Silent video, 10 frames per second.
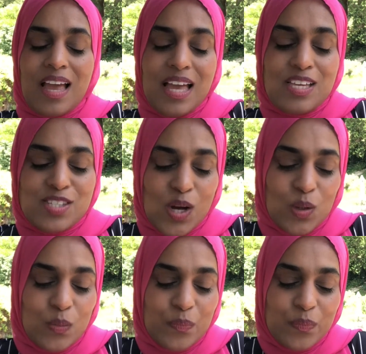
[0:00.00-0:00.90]

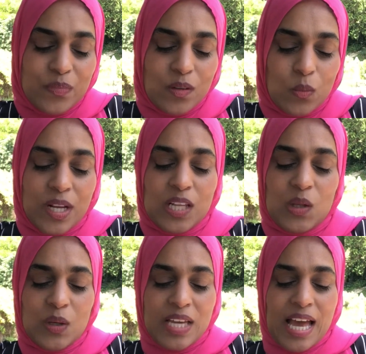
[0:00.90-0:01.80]
So we're going to
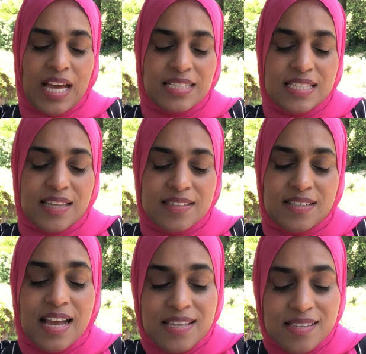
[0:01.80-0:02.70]
look at
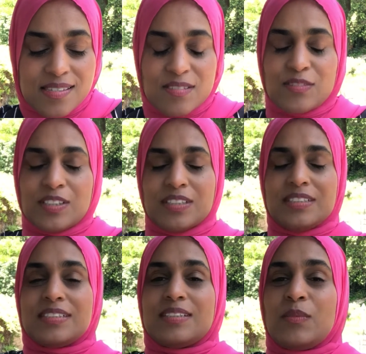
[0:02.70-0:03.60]
today's
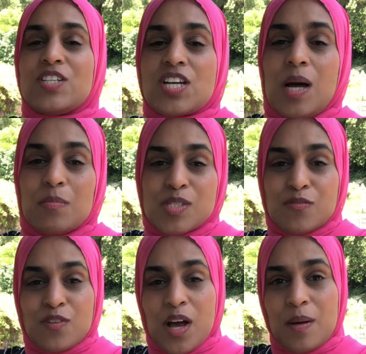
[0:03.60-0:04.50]
verse, which comes
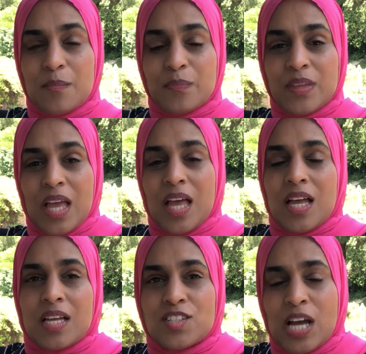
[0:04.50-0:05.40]
from
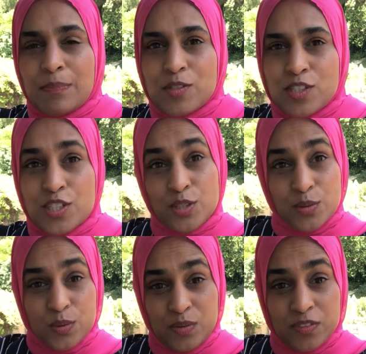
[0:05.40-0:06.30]
chapter
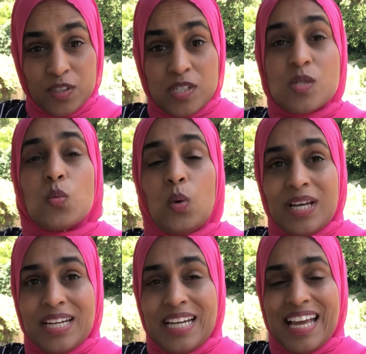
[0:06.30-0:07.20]
2, verse
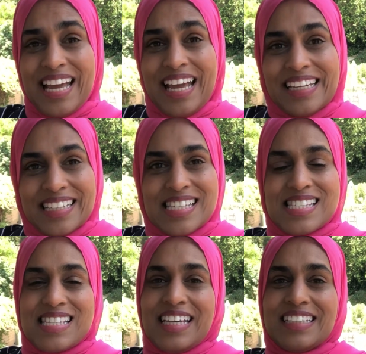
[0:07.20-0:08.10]

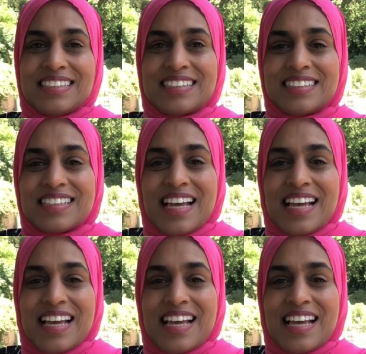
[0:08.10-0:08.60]
186,